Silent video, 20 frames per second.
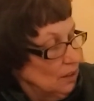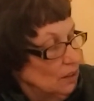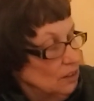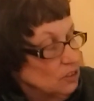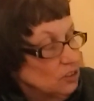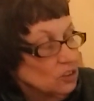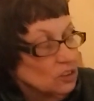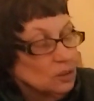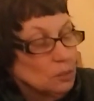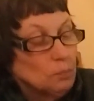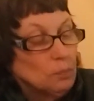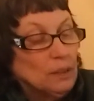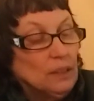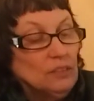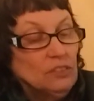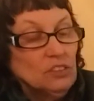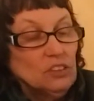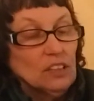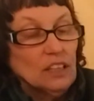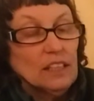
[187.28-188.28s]
This is a
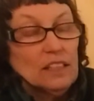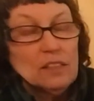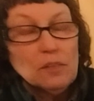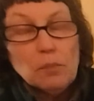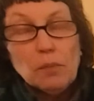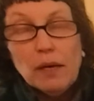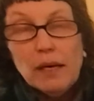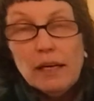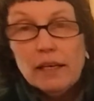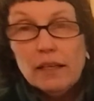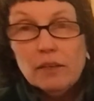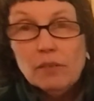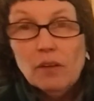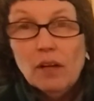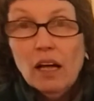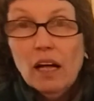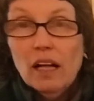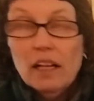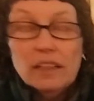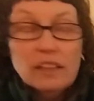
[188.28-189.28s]
beefsteak tomato.
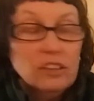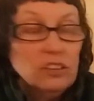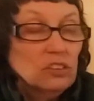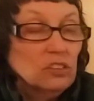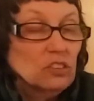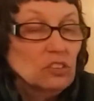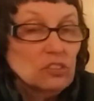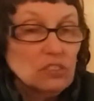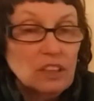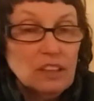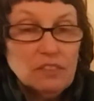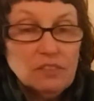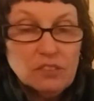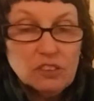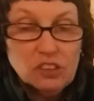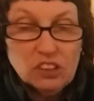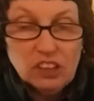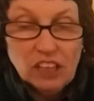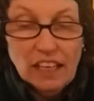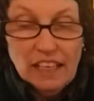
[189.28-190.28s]
This is great
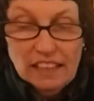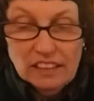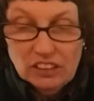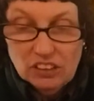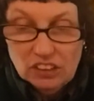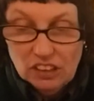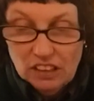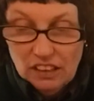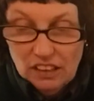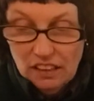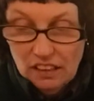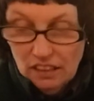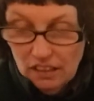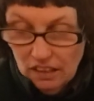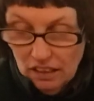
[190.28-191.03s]
for slicing,